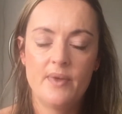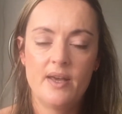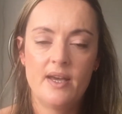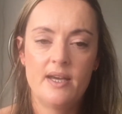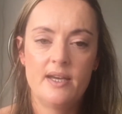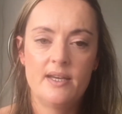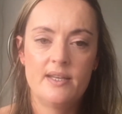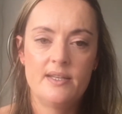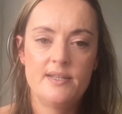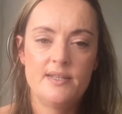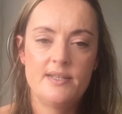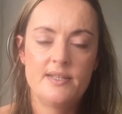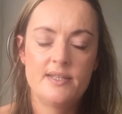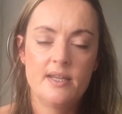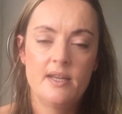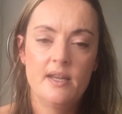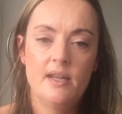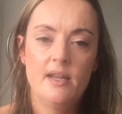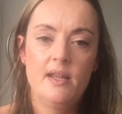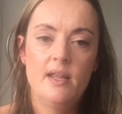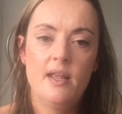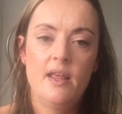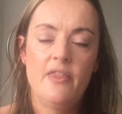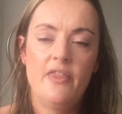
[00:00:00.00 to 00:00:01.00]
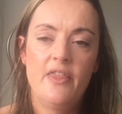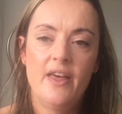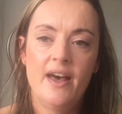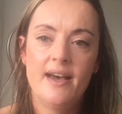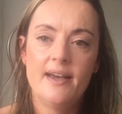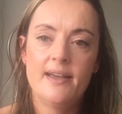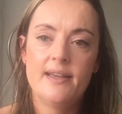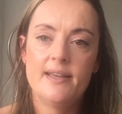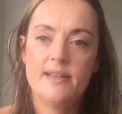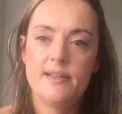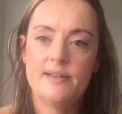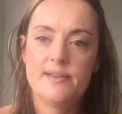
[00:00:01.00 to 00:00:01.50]
And
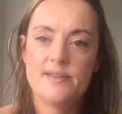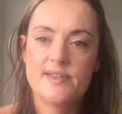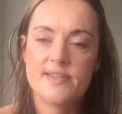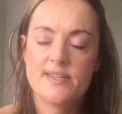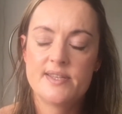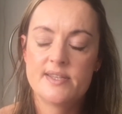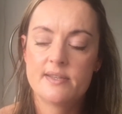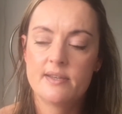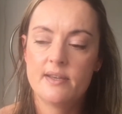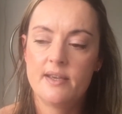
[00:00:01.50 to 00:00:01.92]
that is